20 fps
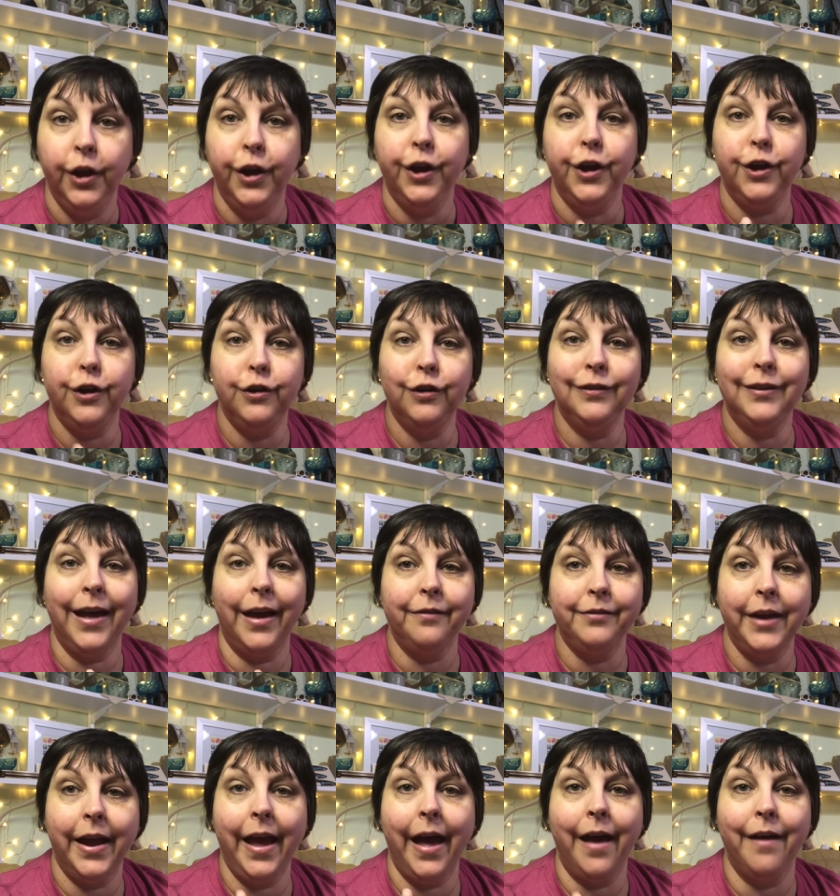You just have
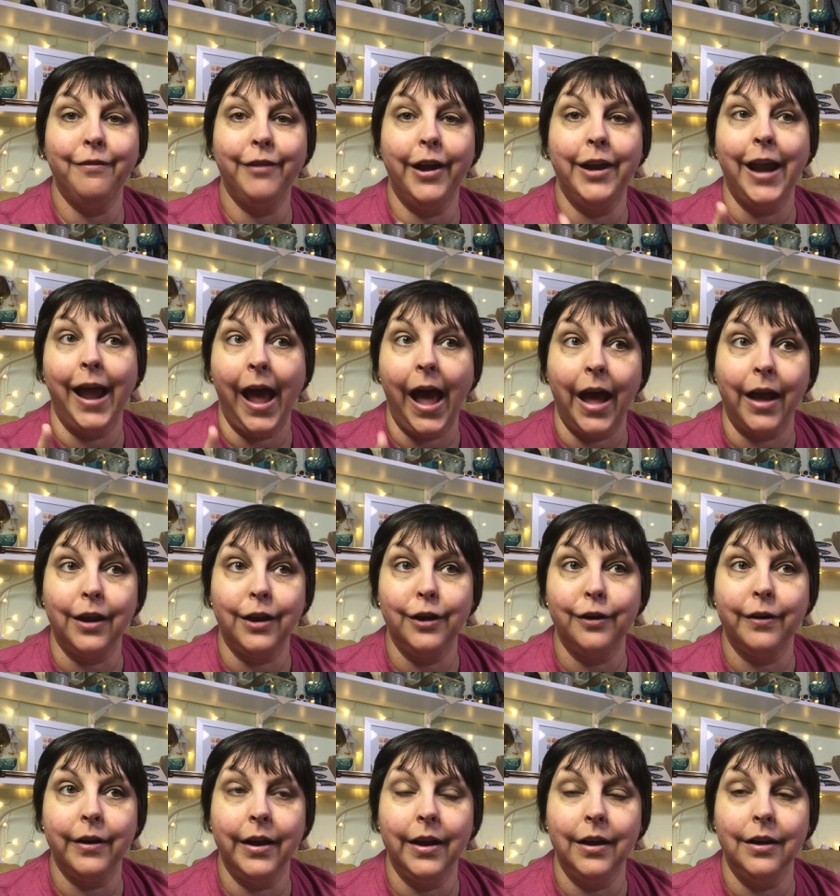to have an
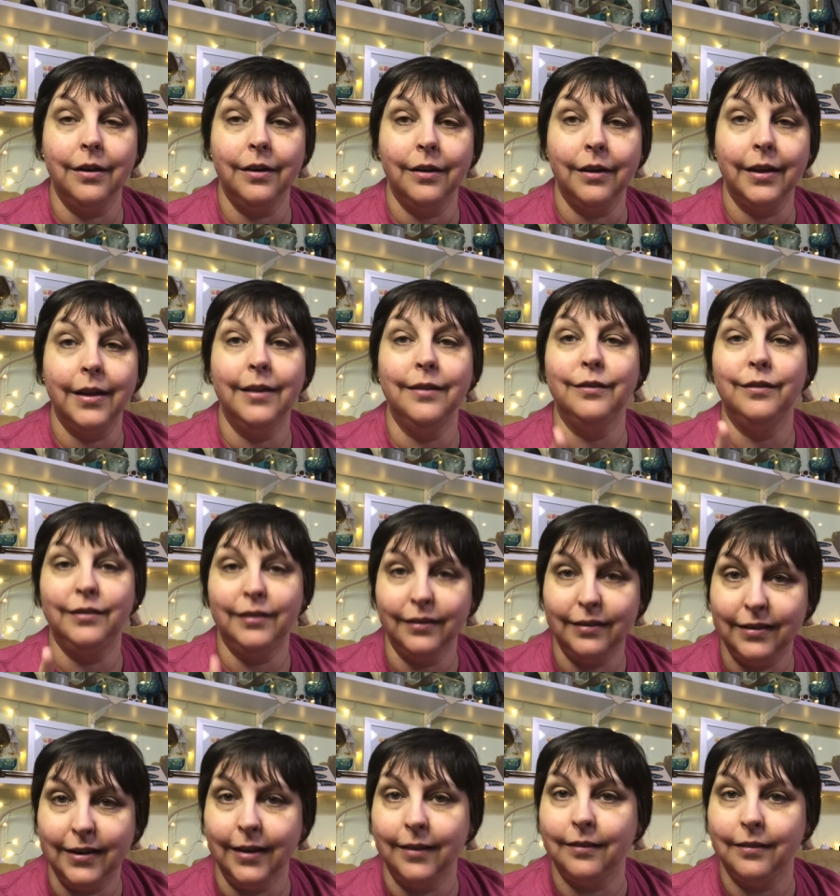accurate
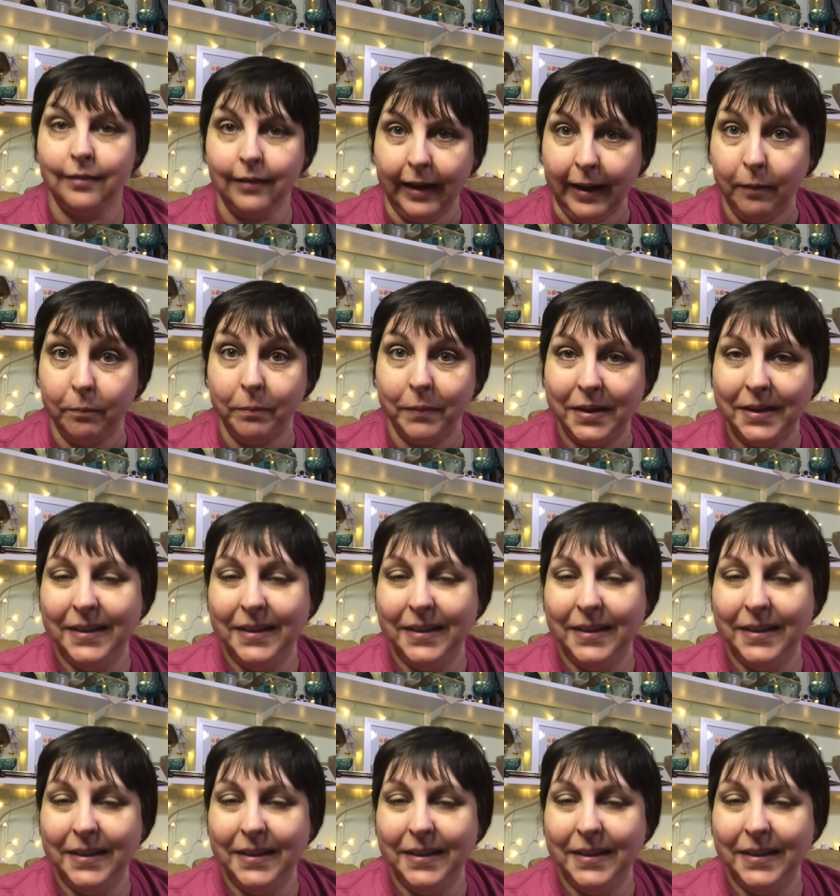consistent seam.